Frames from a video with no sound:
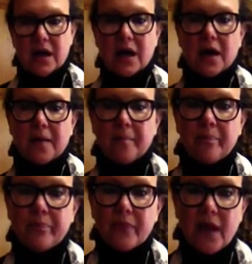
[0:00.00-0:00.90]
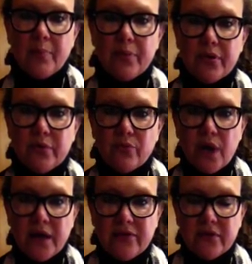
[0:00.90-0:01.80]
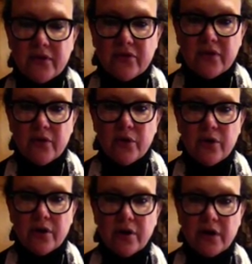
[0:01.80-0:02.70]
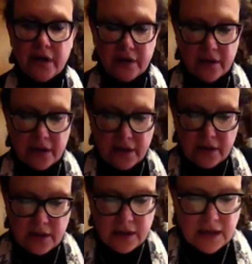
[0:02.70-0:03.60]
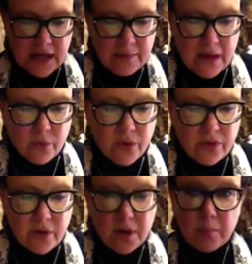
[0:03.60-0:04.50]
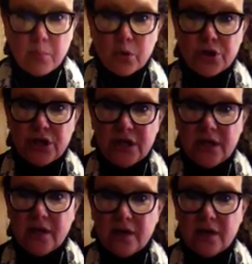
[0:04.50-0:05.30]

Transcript: I put rice in a slow cooker and came out with mushy